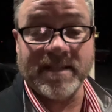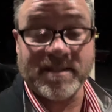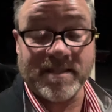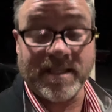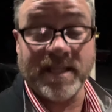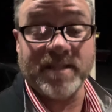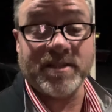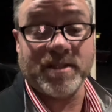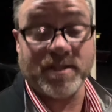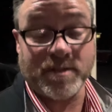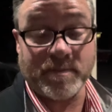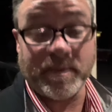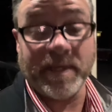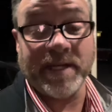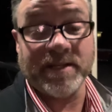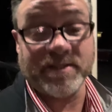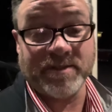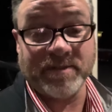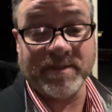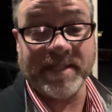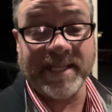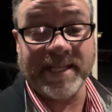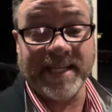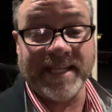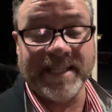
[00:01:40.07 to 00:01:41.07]
such a
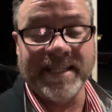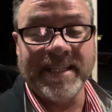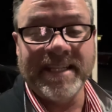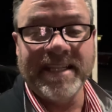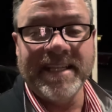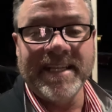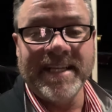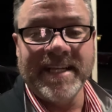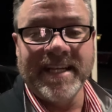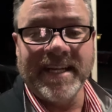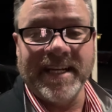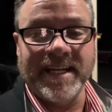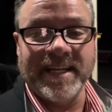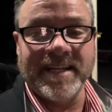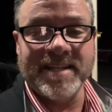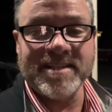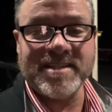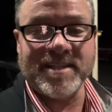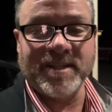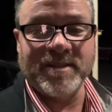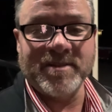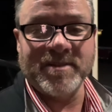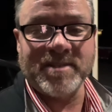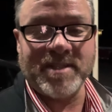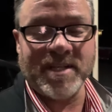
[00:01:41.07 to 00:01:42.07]
special day. Uh,
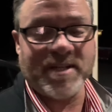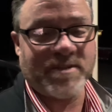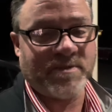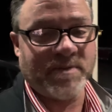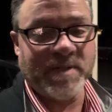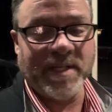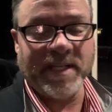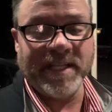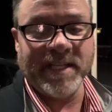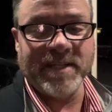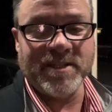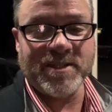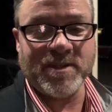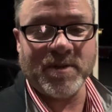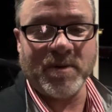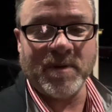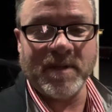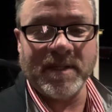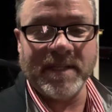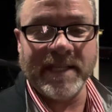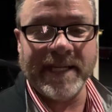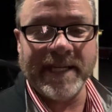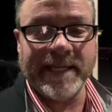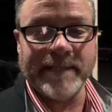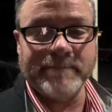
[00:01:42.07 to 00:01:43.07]
so just really
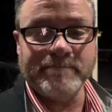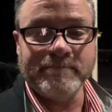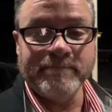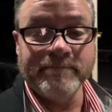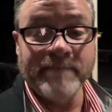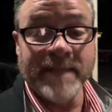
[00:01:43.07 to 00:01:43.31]
enjoyed that.